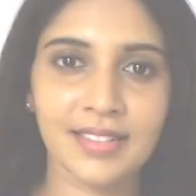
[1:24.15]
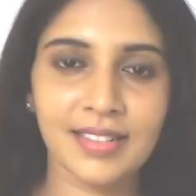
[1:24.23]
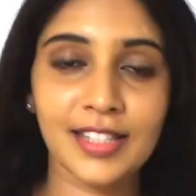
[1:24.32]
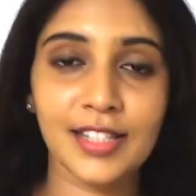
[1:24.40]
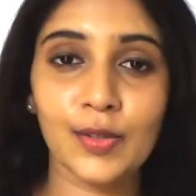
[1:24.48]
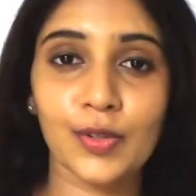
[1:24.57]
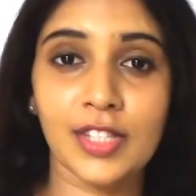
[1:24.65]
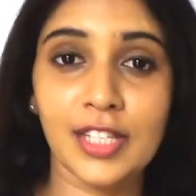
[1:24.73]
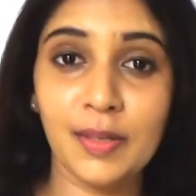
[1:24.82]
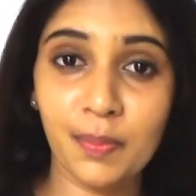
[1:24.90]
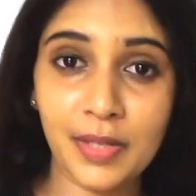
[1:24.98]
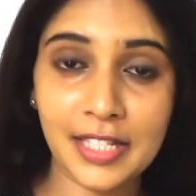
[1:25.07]
So
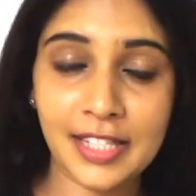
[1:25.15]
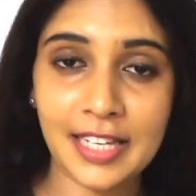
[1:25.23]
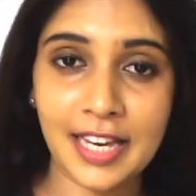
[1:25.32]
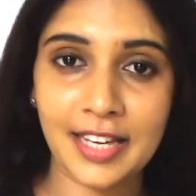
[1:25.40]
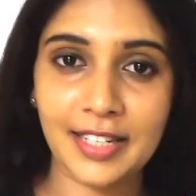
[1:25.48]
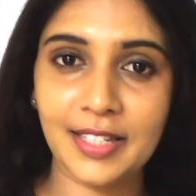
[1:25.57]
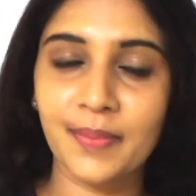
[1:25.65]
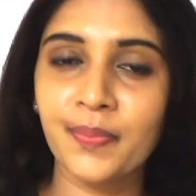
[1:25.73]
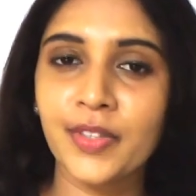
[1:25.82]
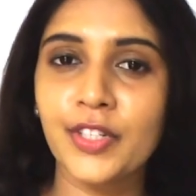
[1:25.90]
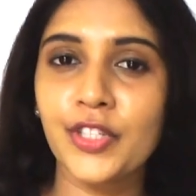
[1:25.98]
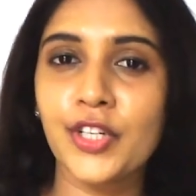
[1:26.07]
simply said,
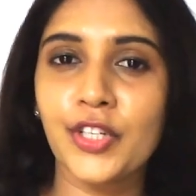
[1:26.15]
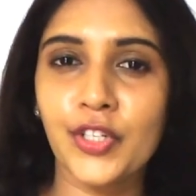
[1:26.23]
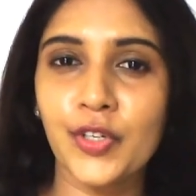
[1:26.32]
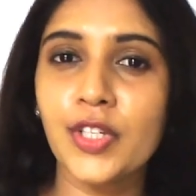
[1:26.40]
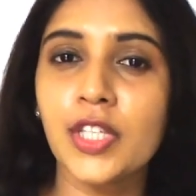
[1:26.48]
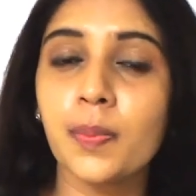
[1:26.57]
to use